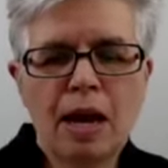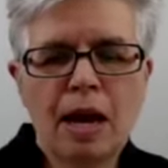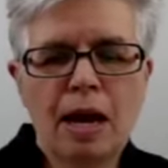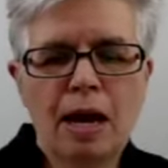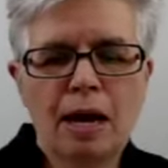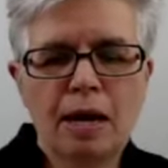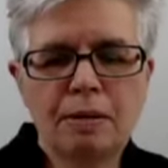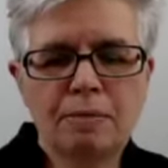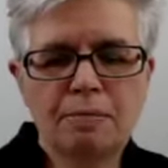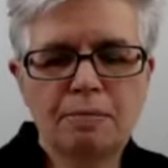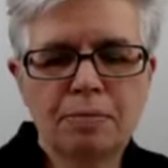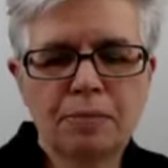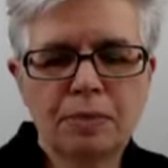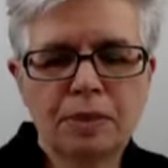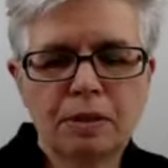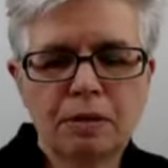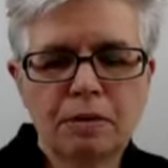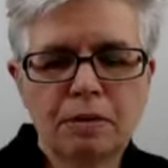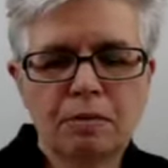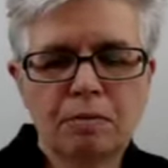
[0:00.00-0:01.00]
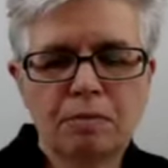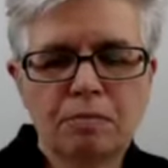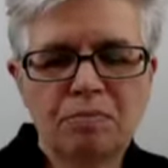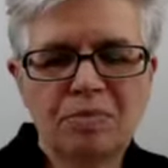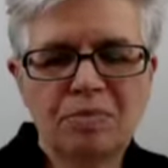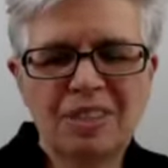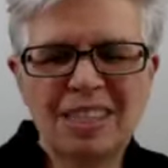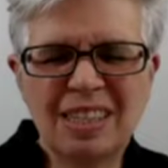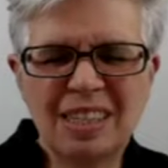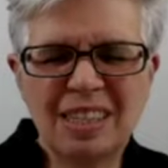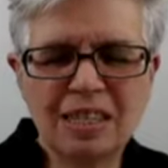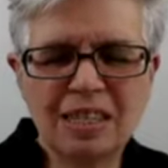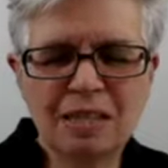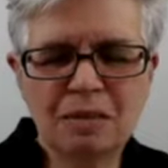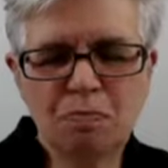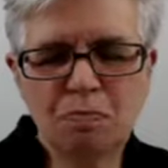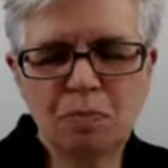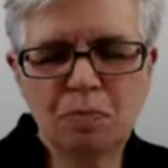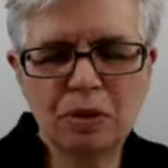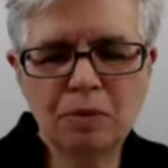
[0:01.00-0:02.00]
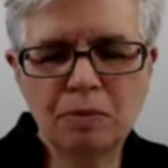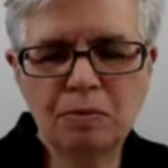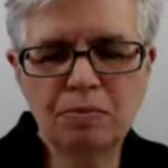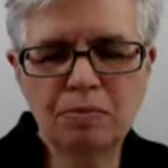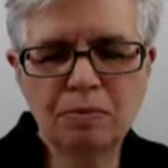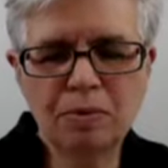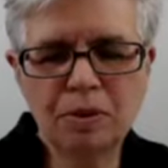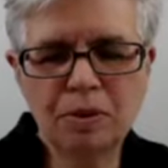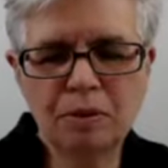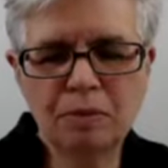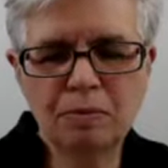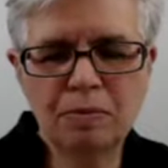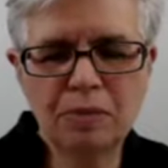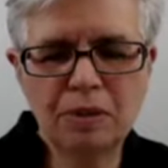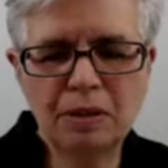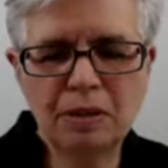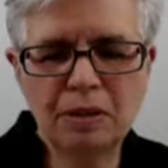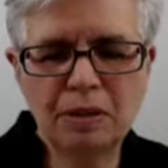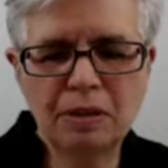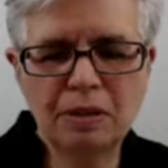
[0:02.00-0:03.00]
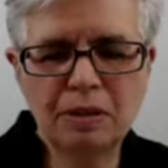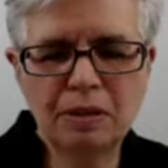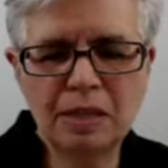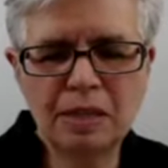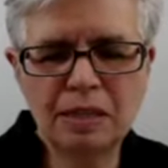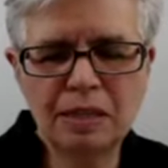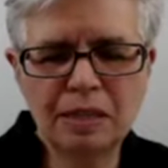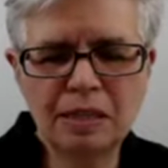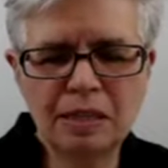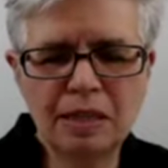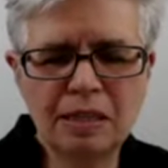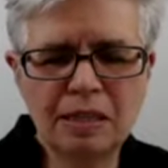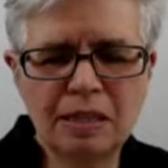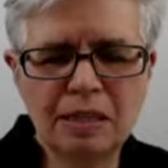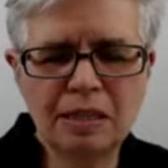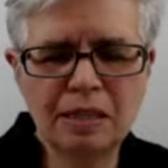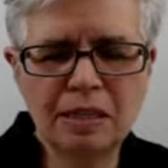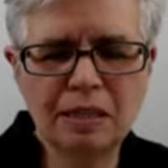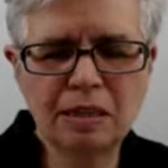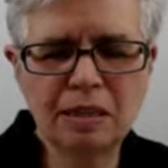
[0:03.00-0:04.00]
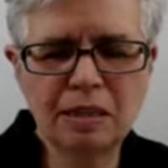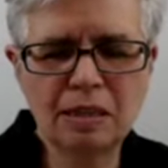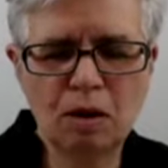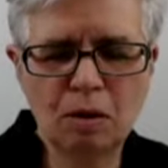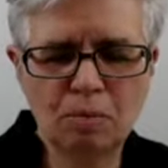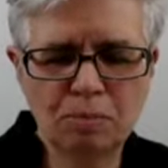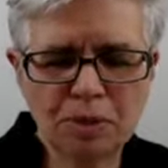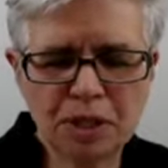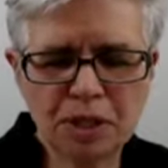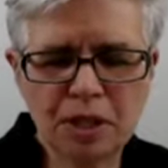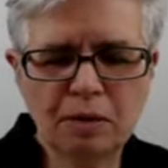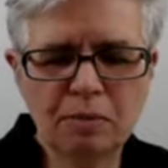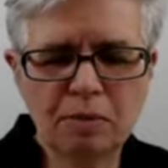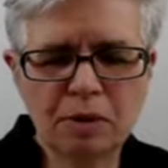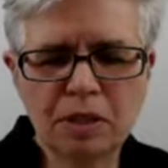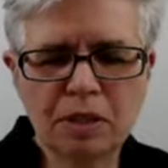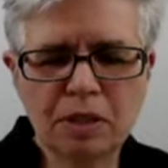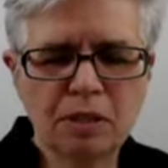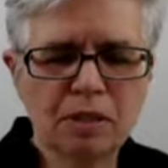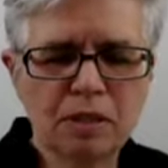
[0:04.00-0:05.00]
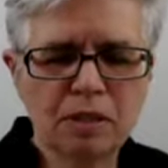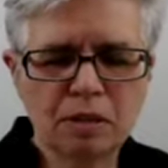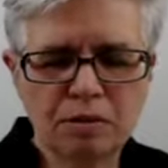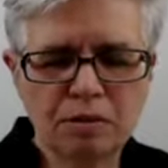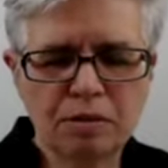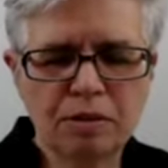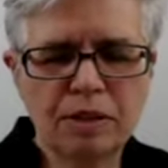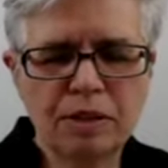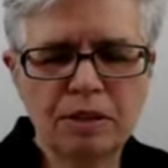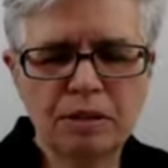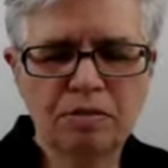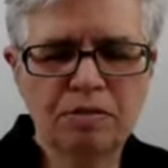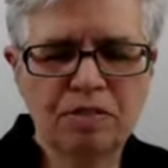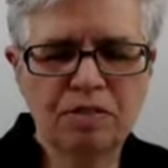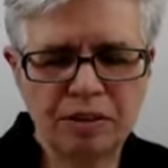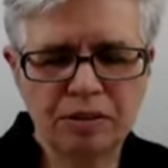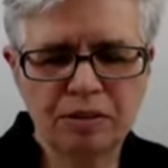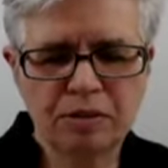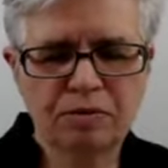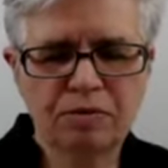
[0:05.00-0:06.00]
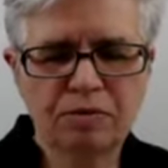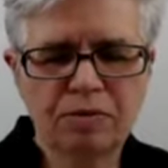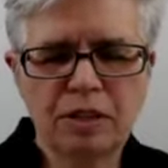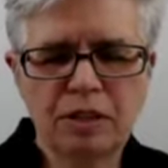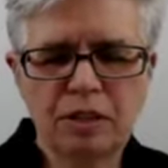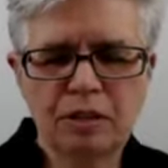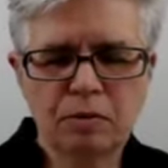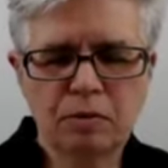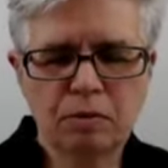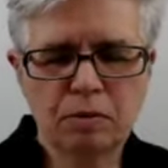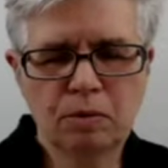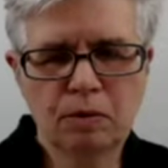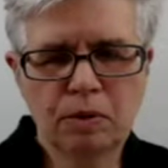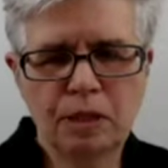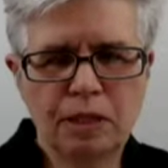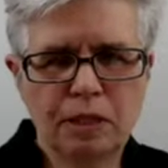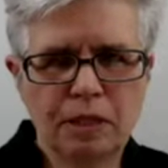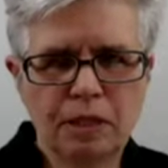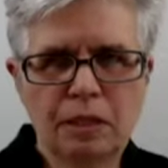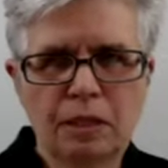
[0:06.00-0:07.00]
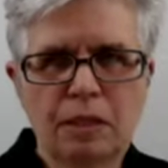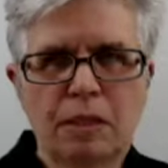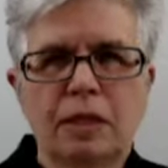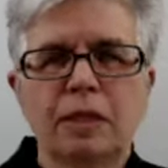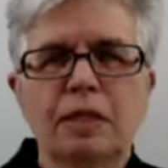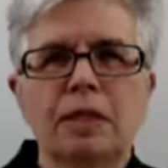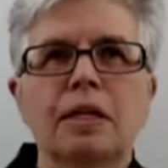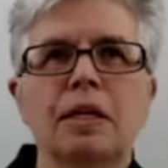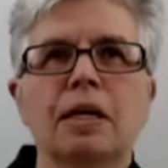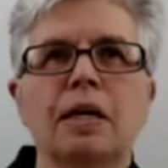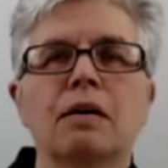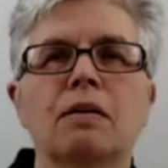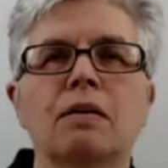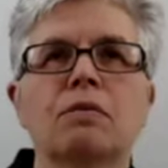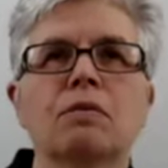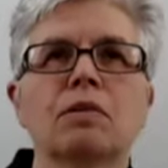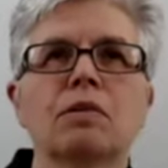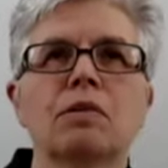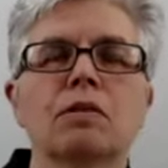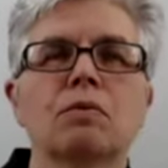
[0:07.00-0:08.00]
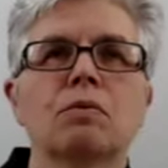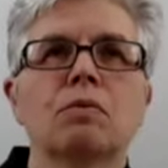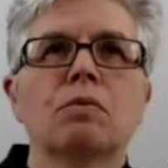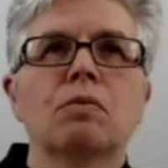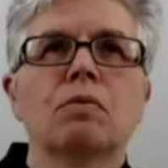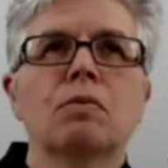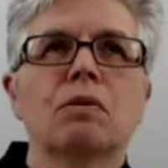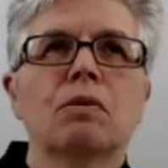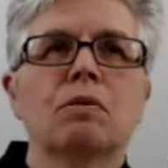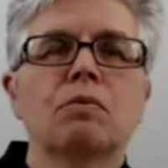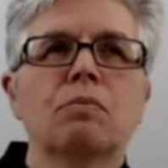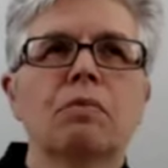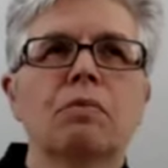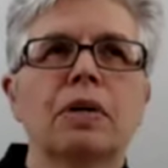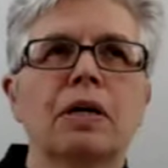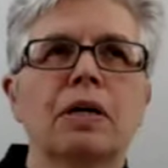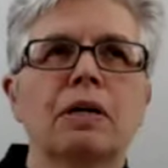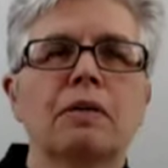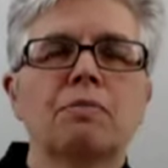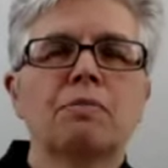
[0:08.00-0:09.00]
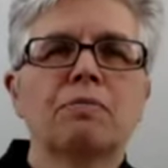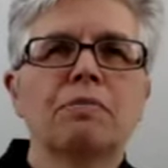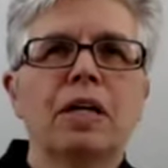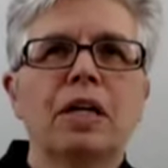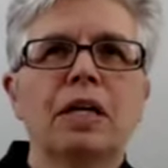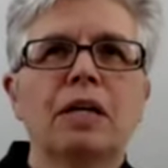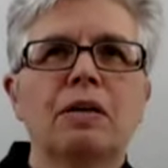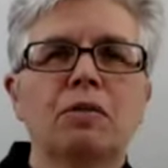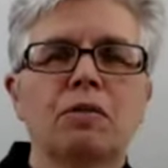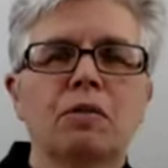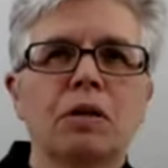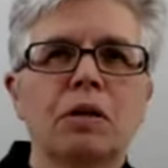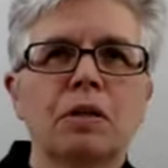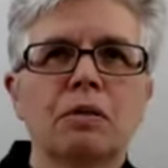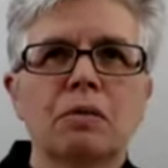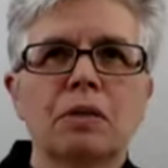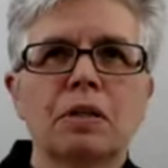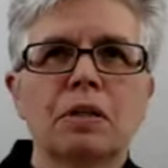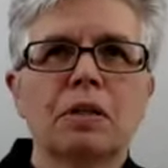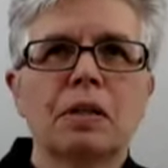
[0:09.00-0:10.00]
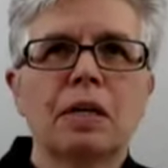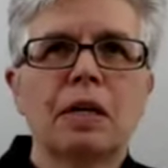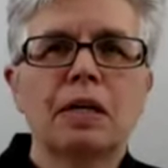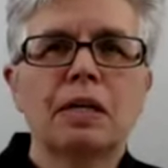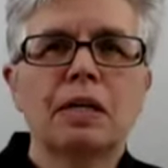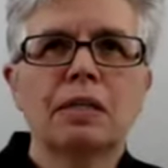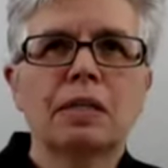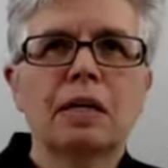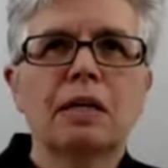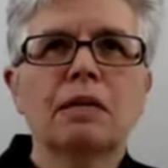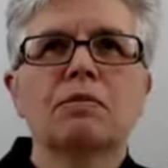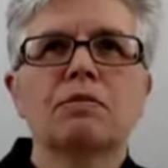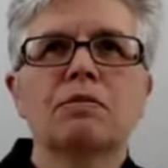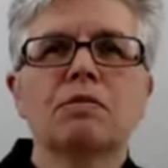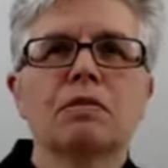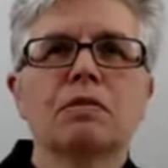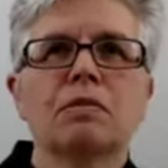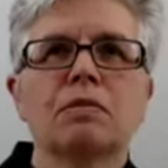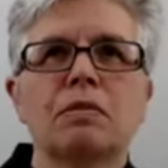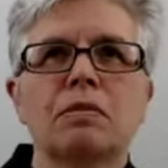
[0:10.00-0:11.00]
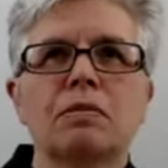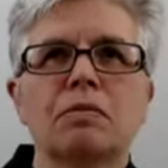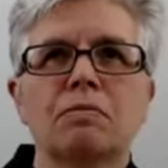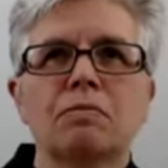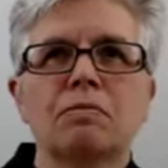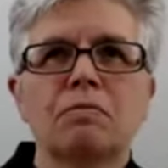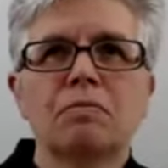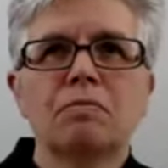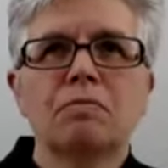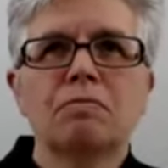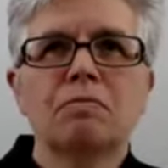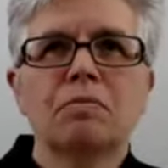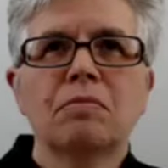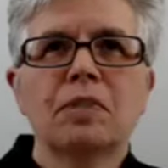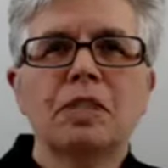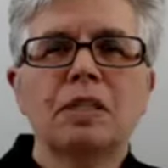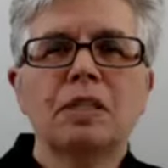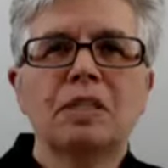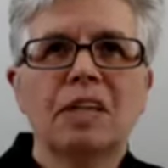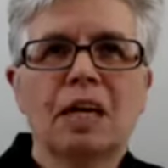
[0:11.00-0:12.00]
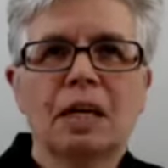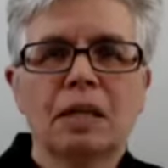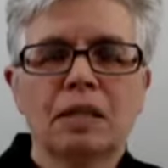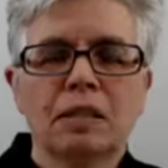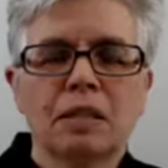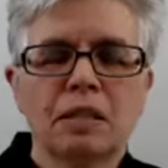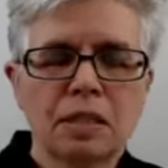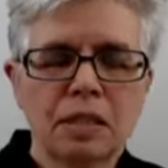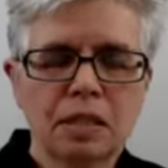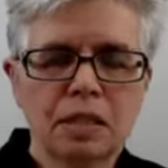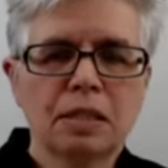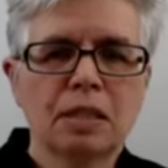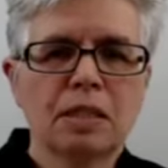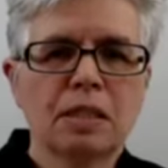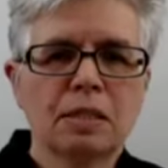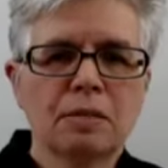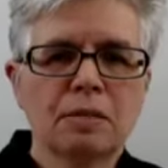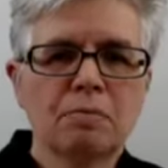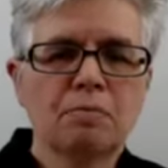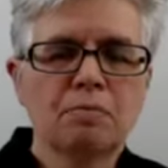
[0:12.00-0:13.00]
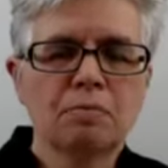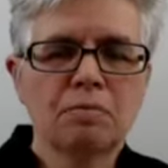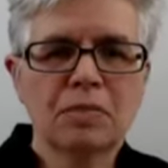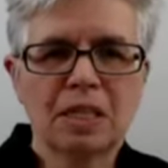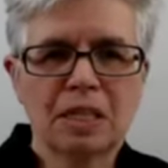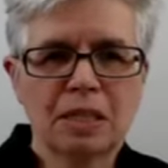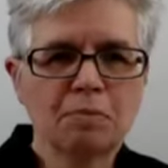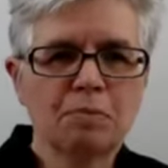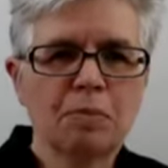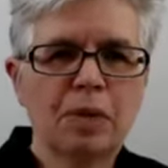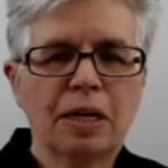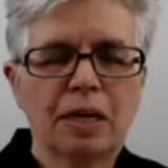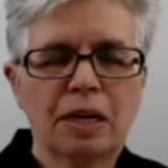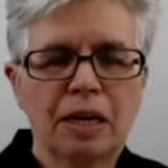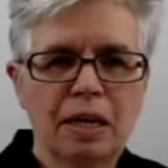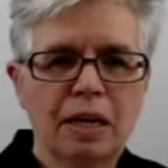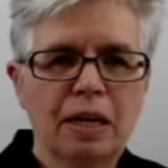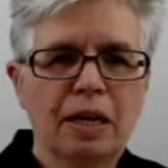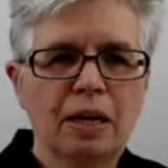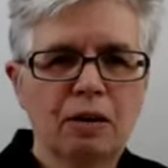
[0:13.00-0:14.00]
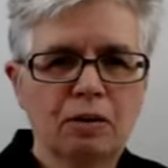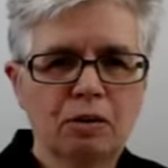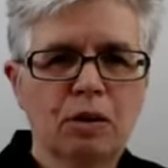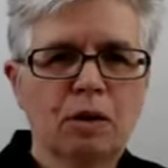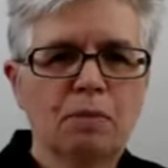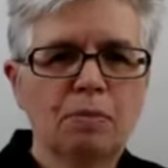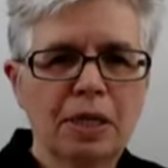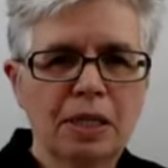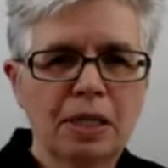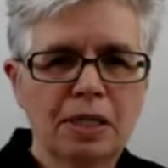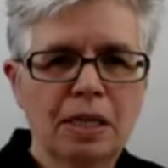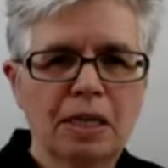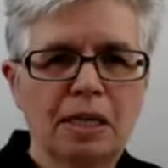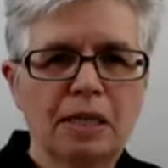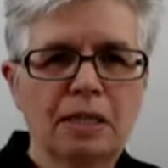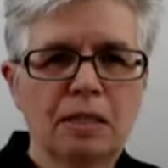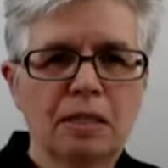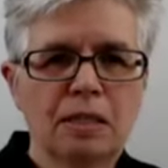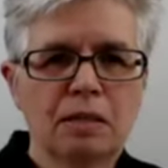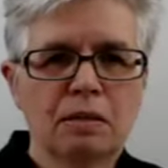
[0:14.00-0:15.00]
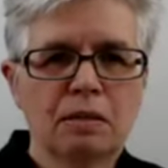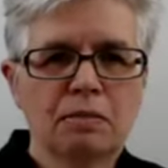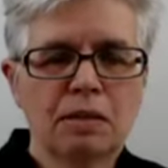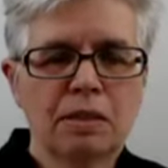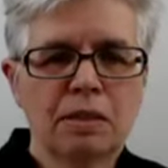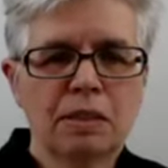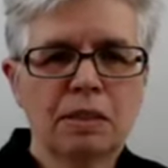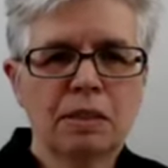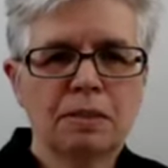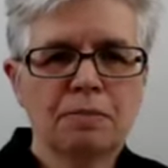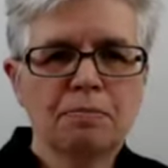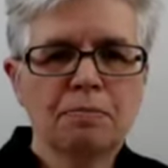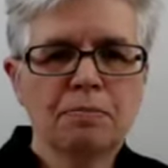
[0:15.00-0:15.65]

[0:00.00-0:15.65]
Um, so this is, well, it's, it's an, an, option I would consider in a retrofit or in a tiny house, or we're really going with a centrally ducted system doesn't make economic sense, right?